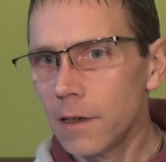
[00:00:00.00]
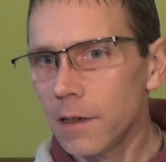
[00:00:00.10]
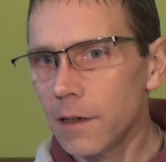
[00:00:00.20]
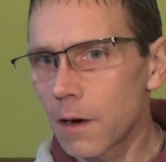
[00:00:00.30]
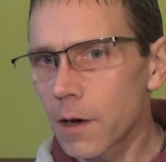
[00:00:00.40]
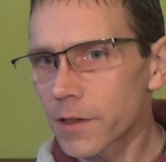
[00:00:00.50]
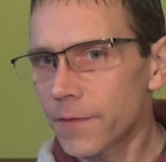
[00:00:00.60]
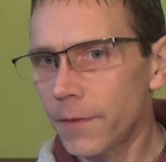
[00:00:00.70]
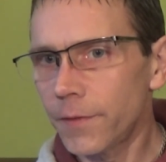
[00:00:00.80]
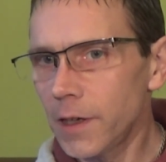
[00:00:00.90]
You know, I was
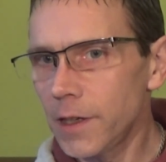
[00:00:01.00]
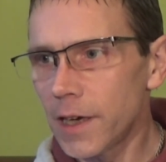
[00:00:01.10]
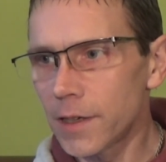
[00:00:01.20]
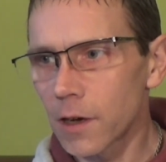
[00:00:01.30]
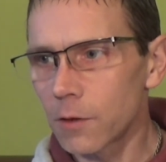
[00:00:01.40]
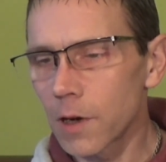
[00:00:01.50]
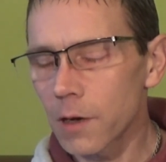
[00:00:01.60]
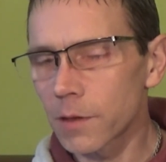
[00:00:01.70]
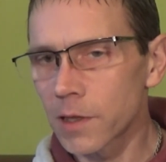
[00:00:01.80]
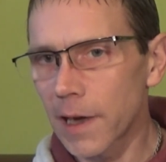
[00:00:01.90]
15 years old, I
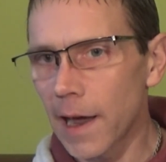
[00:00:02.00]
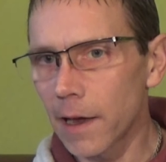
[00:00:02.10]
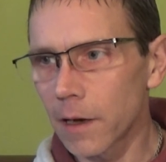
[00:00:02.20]
was scared.